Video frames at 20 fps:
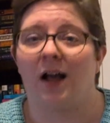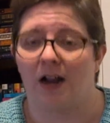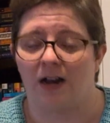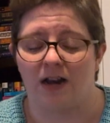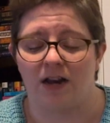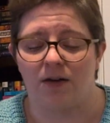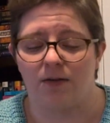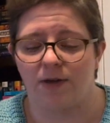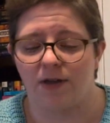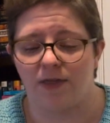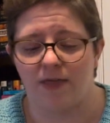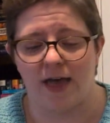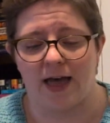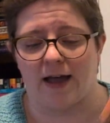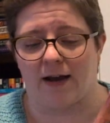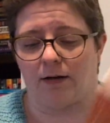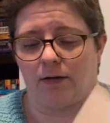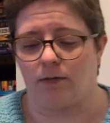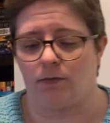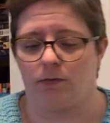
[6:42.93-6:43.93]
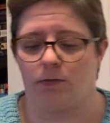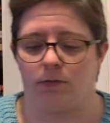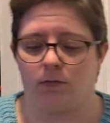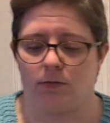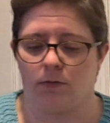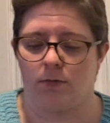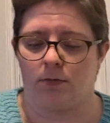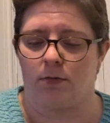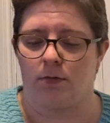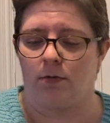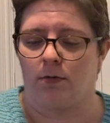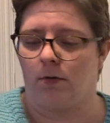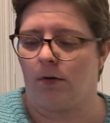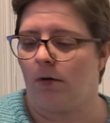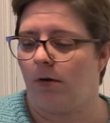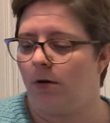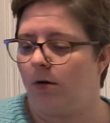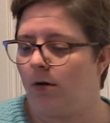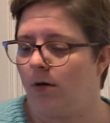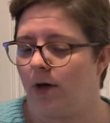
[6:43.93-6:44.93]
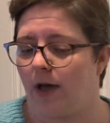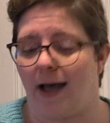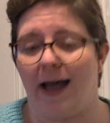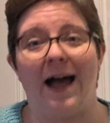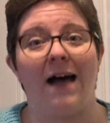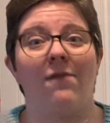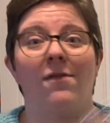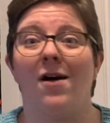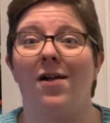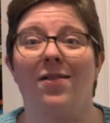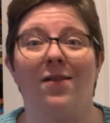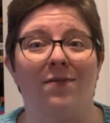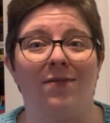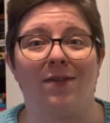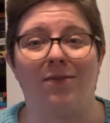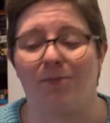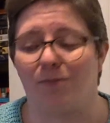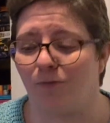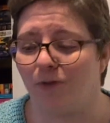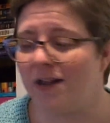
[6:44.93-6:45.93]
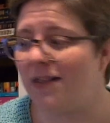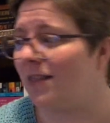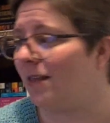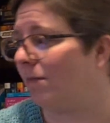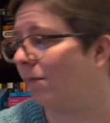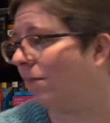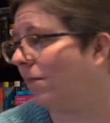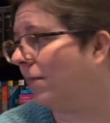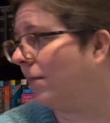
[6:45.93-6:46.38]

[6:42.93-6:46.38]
I need to read that. I have all of them. Read them.